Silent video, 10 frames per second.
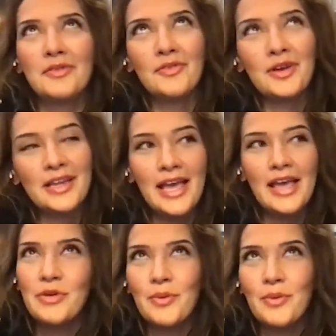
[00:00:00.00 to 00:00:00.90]
the fucking
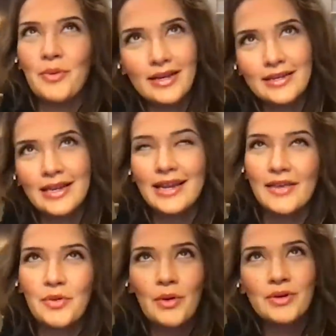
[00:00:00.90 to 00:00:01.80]
heavyweight, not
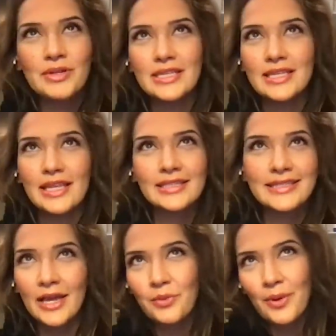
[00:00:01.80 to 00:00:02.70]
heavyweight. What is it? Like
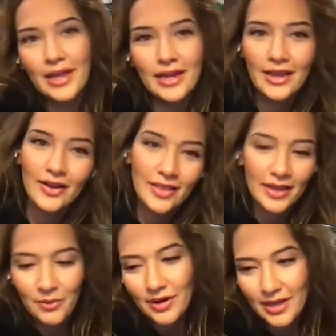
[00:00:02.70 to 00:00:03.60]
dead weight here. Like
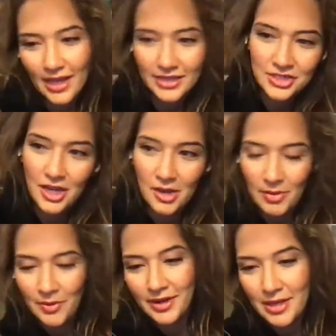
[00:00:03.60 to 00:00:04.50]
I want to catch up.
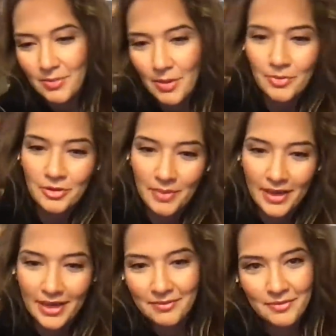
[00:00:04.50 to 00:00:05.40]
I want to keep up with
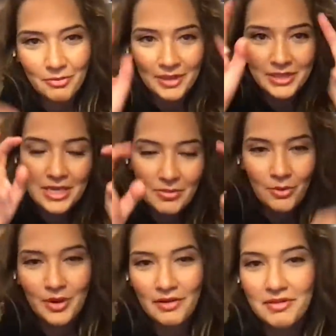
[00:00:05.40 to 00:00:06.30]
my with my team
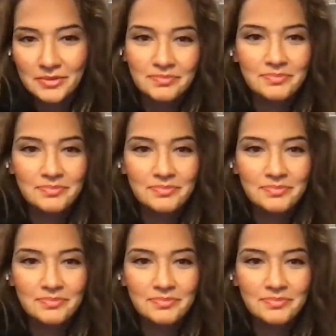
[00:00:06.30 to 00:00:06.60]
or whatever.